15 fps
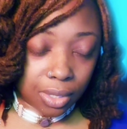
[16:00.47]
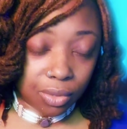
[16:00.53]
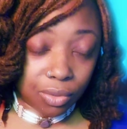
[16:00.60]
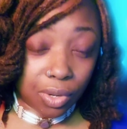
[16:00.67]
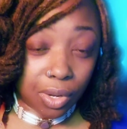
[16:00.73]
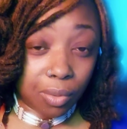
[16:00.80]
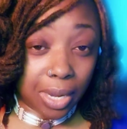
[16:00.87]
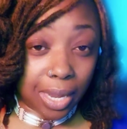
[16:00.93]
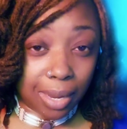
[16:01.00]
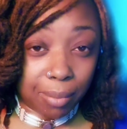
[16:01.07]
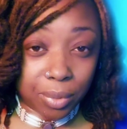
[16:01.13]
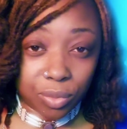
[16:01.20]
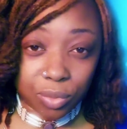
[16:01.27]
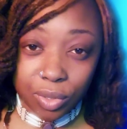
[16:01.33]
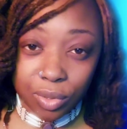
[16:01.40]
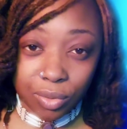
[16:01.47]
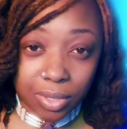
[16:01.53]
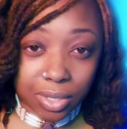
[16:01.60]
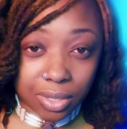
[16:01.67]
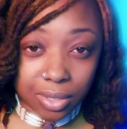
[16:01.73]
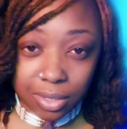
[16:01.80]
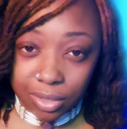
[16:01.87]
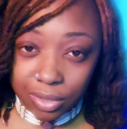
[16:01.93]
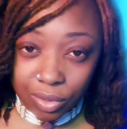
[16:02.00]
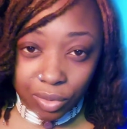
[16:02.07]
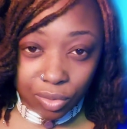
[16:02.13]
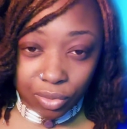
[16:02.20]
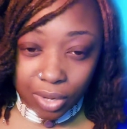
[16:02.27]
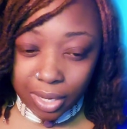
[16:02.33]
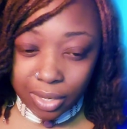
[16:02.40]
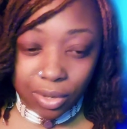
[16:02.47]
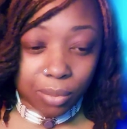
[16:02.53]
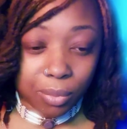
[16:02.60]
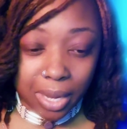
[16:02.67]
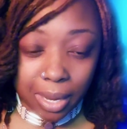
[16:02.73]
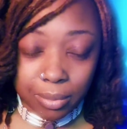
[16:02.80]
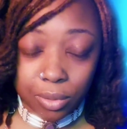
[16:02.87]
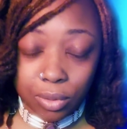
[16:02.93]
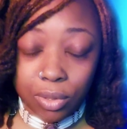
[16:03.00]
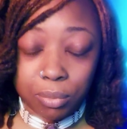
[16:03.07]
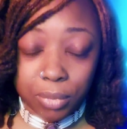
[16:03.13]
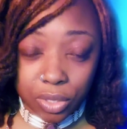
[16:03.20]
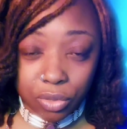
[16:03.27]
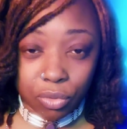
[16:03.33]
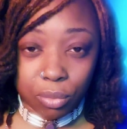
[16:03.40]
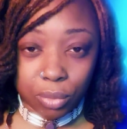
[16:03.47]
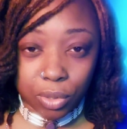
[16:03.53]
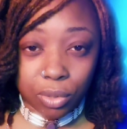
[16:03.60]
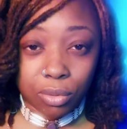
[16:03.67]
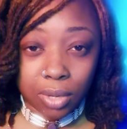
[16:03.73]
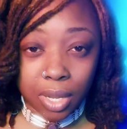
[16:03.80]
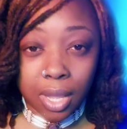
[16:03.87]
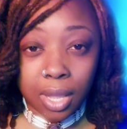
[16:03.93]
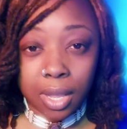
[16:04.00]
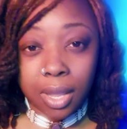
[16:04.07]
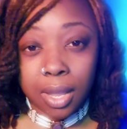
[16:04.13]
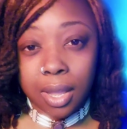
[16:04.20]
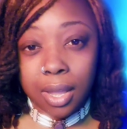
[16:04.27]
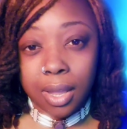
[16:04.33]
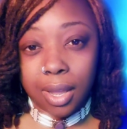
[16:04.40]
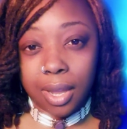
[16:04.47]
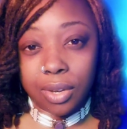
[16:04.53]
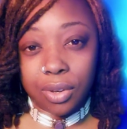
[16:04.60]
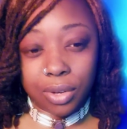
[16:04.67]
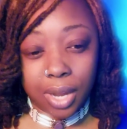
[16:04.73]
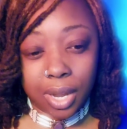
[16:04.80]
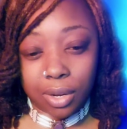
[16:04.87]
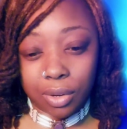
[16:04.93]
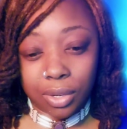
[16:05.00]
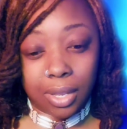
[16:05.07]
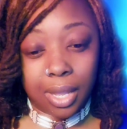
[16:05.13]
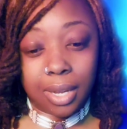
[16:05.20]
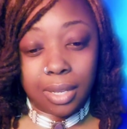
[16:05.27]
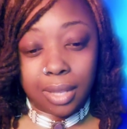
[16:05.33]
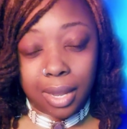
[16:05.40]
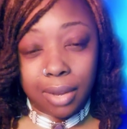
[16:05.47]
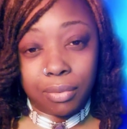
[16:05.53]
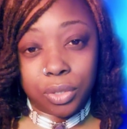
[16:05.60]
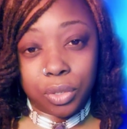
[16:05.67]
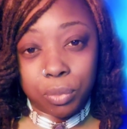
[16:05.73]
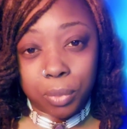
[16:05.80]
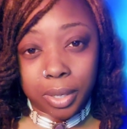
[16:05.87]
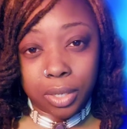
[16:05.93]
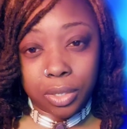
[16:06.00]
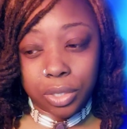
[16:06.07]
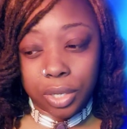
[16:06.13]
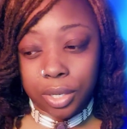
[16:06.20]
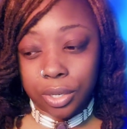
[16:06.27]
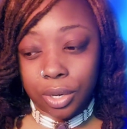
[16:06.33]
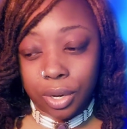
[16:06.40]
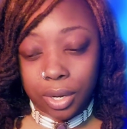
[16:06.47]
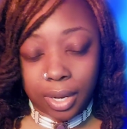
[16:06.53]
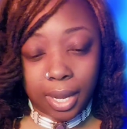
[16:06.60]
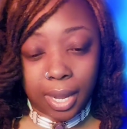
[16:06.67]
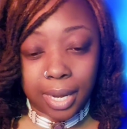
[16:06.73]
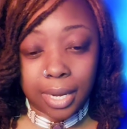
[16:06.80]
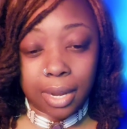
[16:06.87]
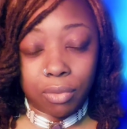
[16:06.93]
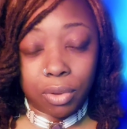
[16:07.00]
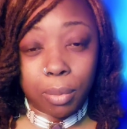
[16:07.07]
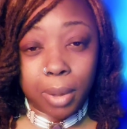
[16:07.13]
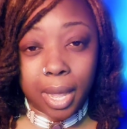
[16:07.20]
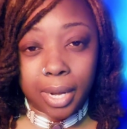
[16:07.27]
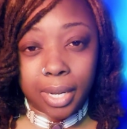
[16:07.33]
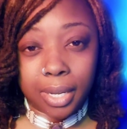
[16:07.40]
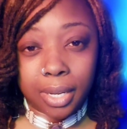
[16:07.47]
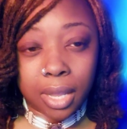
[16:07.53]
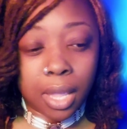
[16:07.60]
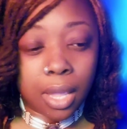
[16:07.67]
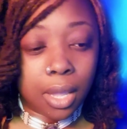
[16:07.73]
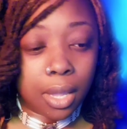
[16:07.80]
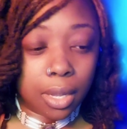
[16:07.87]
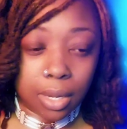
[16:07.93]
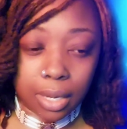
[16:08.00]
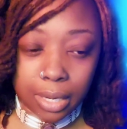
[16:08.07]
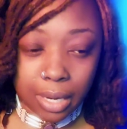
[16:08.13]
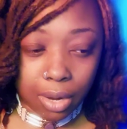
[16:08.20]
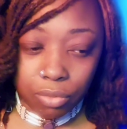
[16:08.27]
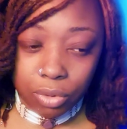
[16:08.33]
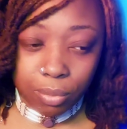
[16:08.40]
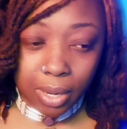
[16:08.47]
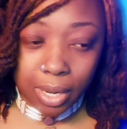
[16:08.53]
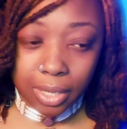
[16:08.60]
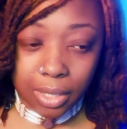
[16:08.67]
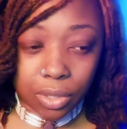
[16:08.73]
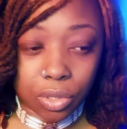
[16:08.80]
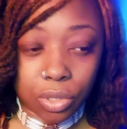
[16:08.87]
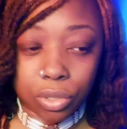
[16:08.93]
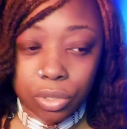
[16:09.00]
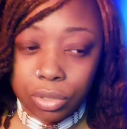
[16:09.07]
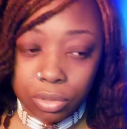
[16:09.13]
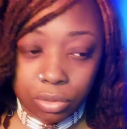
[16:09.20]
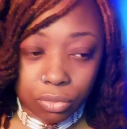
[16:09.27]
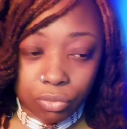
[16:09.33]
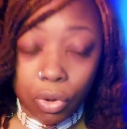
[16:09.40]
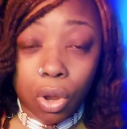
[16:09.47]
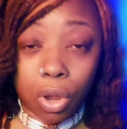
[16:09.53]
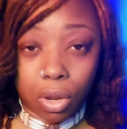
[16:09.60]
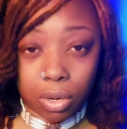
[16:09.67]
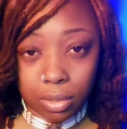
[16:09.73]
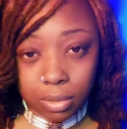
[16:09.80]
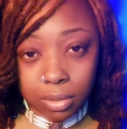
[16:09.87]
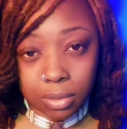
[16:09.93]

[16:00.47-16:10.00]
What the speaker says: what happens when you don't listen to your soul's cry. You're going to be absolutely miserable. And you're not going to like life too much. And you're going to hate everybody. And everybody looks wrong.